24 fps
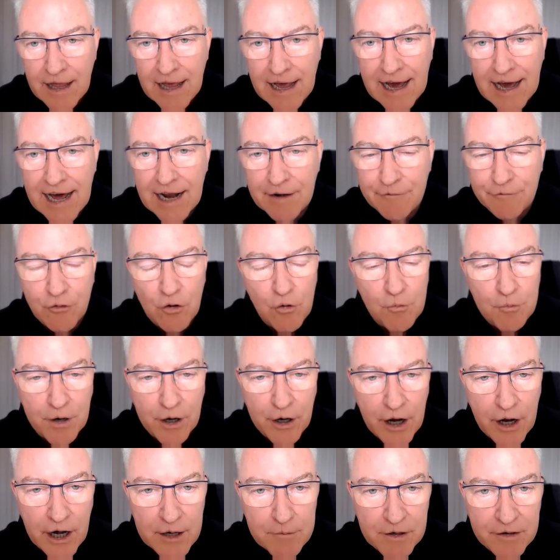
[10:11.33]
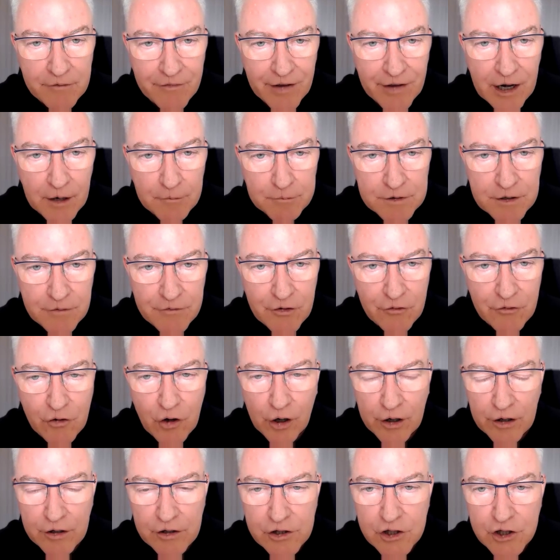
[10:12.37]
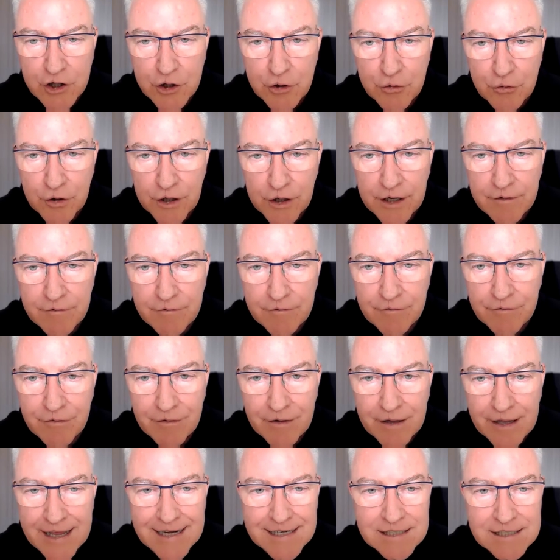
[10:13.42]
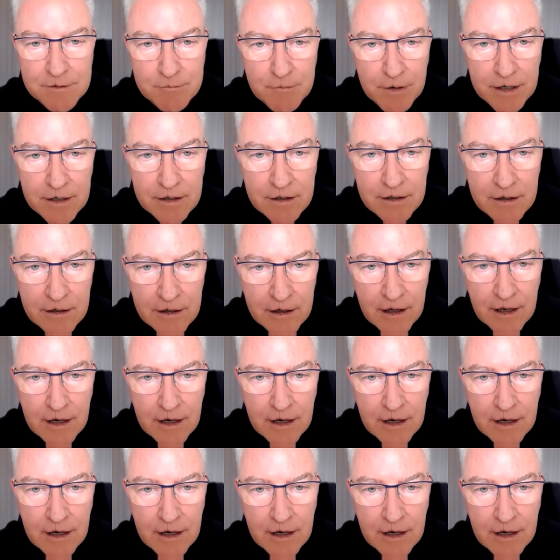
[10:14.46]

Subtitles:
art form can only be developed if you've got intuitive, intimate,